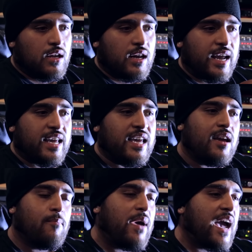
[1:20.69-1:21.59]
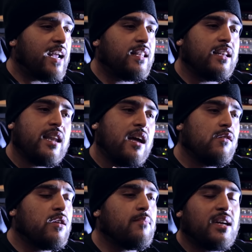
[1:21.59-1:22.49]
like he impacted
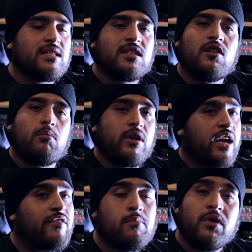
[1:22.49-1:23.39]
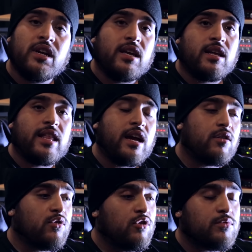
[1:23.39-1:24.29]
not only myself but everybody in
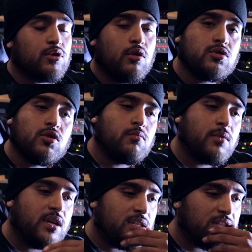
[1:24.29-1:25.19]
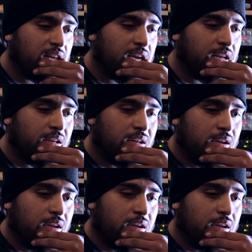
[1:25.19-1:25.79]
that group so so much that